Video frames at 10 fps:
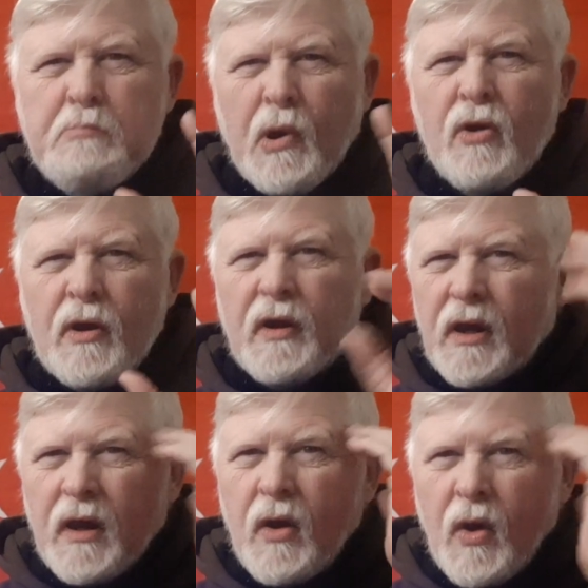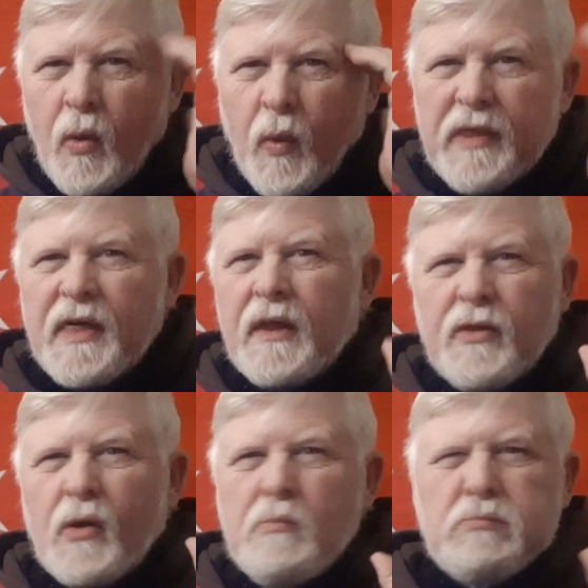burning within
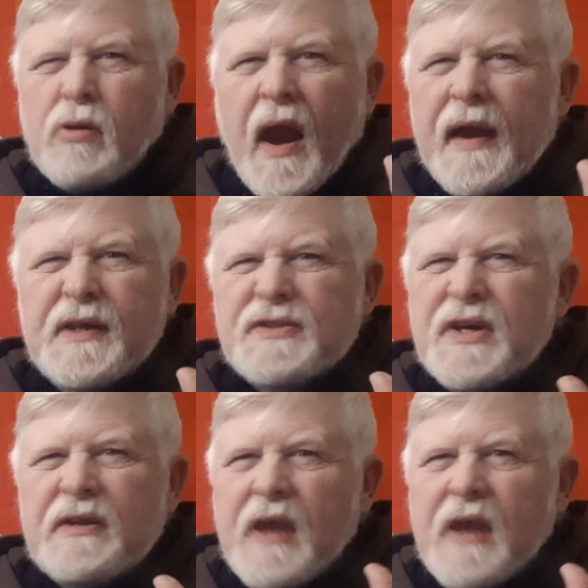their brains and